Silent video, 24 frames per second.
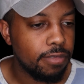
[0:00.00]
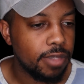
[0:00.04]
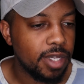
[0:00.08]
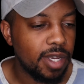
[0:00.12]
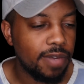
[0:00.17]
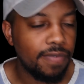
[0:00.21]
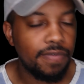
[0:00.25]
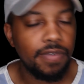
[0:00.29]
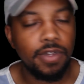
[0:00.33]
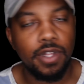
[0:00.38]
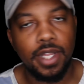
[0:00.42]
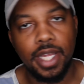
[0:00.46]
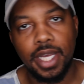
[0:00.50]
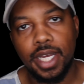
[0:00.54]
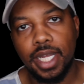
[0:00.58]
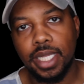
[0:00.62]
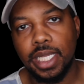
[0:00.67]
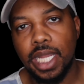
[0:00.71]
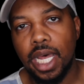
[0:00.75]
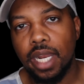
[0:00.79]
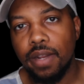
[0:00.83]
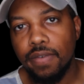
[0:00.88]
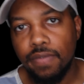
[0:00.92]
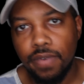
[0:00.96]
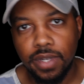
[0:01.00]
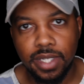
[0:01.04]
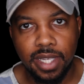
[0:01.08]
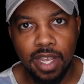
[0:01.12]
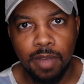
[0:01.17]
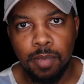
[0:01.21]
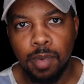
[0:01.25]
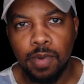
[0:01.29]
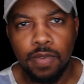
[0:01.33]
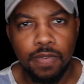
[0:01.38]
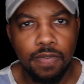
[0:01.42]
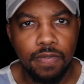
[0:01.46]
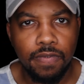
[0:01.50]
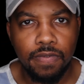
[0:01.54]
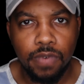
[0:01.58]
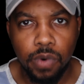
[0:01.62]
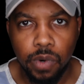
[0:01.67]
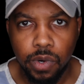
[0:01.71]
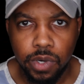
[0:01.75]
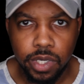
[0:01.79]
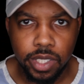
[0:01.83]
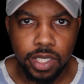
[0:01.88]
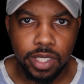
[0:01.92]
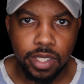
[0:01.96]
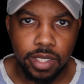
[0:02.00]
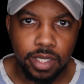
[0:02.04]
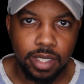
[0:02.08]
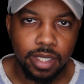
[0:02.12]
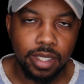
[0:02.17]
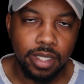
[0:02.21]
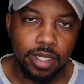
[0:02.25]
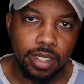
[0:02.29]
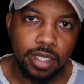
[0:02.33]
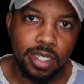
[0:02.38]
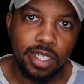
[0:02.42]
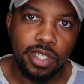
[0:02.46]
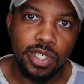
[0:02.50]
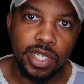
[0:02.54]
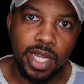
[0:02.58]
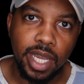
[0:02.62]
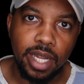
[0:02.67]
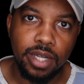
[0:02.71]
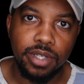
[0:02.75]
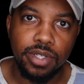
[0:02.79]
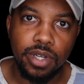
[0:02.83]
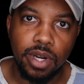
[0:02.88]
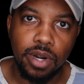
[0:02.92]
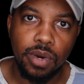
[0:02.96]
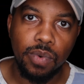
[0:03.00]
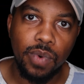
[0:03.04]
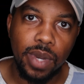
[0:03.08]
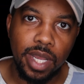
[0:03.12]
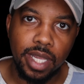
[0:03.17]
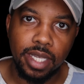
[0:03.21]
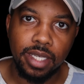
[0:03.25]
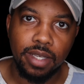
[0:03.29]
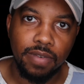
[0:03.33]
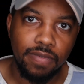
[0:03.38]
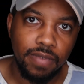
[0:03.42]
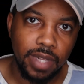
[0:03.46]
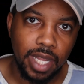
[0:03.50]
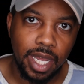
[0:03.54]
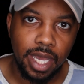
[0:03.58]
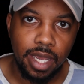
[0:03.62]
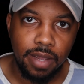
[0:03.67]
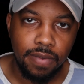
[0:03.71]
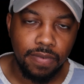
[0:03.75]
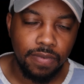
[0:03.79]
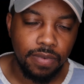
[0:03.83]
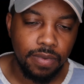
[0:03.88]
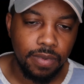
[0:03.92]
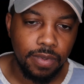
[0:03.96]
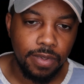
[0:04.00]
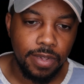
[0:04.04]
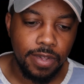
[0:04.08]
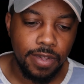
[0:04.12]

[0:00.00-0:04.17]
I feel like a lot of us have been forced to change our ways of life.